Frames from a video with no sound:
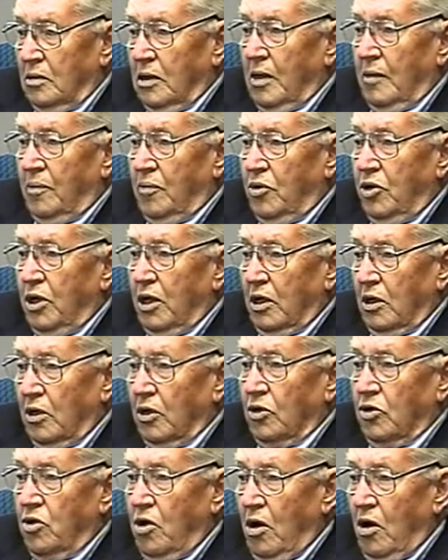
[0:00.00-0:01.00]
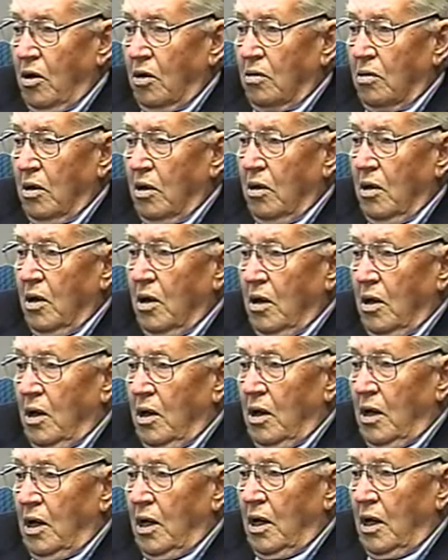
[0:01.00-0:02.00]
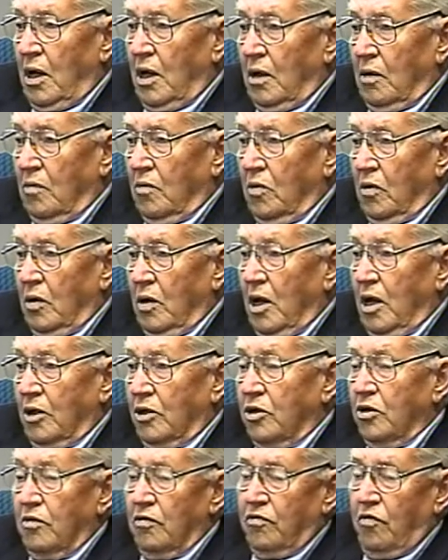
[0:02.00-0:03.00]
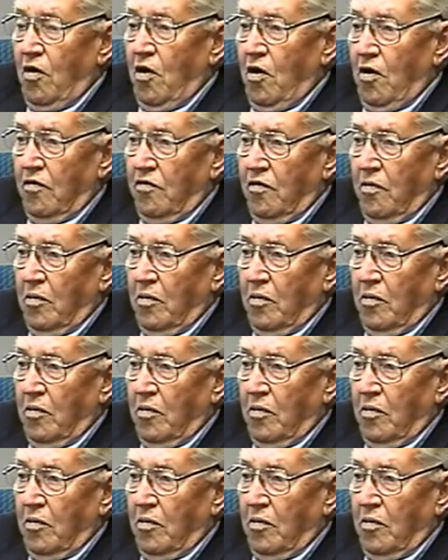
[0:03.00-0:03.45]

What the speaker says: that particular truck, and we're not too far